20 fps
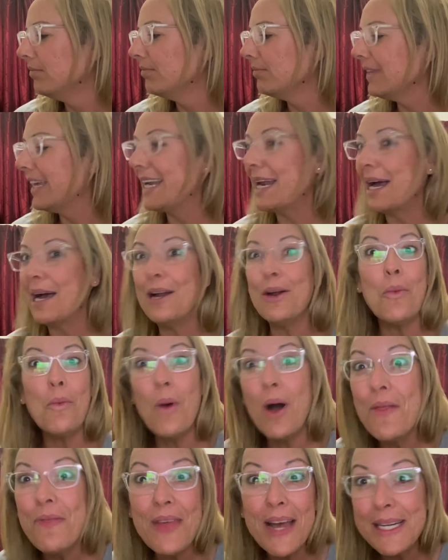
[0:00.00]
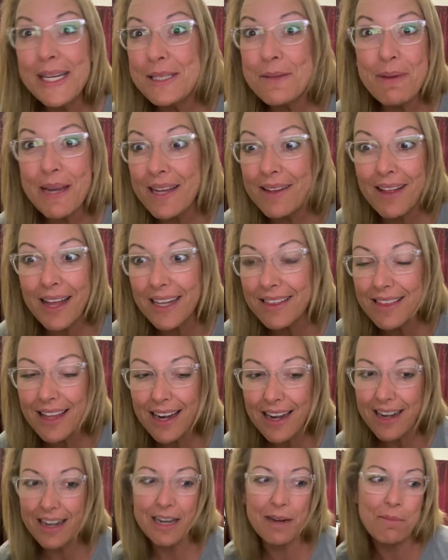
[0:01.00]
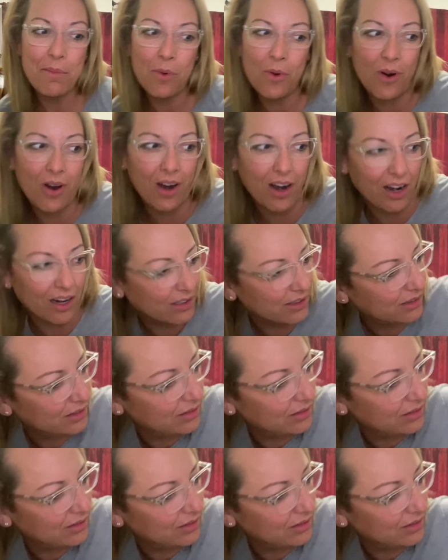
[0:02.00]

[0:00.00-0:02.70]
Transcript: And I don't want that to be like that anymore.